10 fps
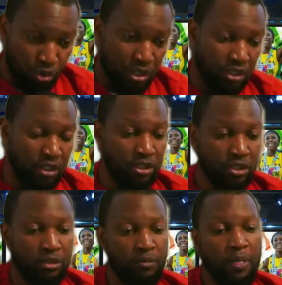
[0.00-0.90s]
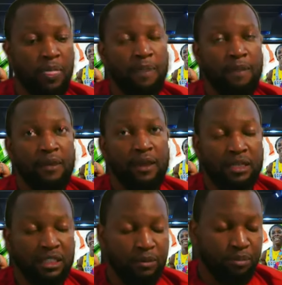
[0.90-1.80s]
races at
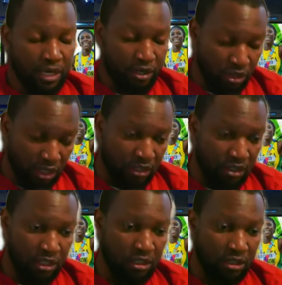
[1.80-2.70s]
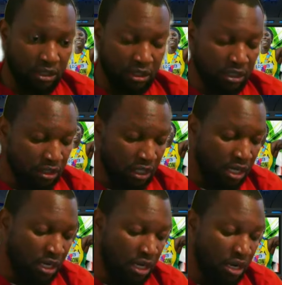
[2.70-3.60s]
the Kip Kano Classic. This is
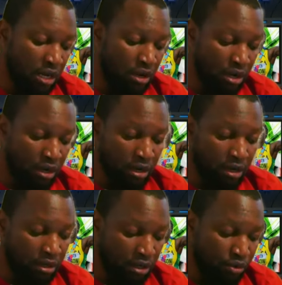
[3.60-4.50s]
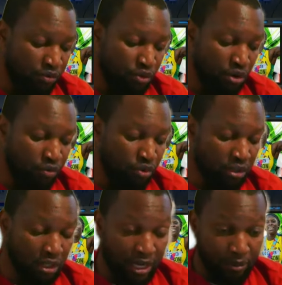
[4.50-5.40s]
a review of
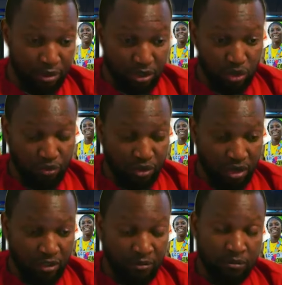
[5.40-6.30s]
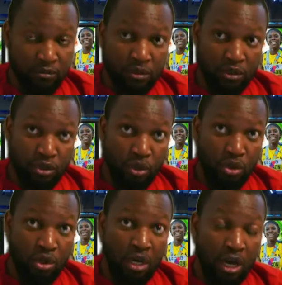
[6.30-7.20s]
what happened so far.
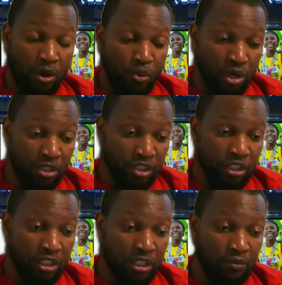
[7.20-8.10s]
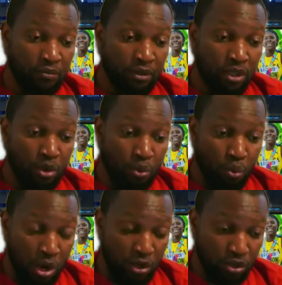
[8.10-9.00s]
So I watched the
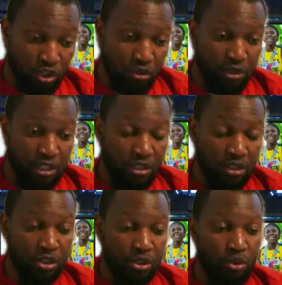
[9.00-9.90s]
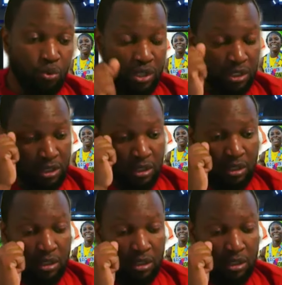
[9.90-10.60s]
100 meters with